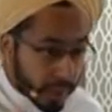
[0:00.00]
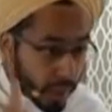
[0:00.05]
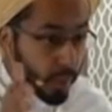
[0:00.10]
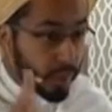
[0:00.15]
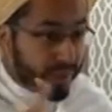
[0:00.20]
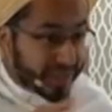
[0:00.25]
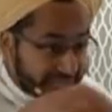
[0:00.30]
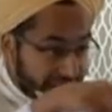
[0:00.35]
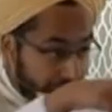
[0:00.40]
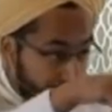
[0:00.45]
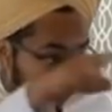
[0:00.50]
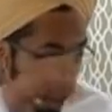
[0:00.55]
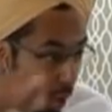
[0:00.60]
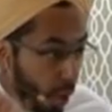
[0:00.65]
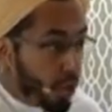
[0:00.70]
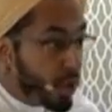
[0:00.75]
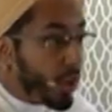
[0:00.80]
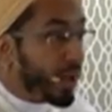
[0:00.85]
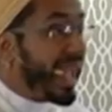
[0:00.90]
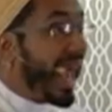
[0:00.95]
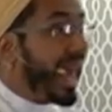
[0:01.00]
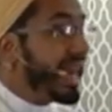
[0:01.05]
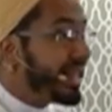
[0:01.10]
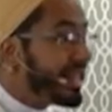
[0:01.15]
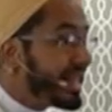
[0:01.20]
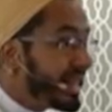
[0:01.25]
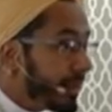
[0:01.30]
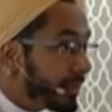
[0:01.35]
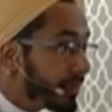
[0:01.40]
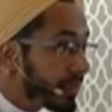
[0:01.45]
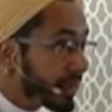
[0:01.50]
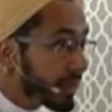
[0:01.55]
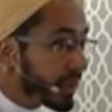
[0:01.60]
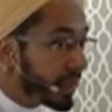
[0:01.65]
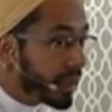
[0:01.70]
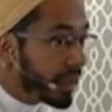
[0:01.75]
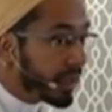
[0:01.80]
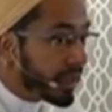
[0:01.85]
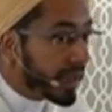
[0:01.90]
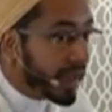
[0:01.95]
within our own locality,
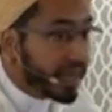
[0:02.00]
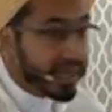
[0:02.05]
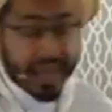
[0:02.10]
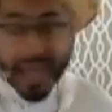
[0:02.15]
right?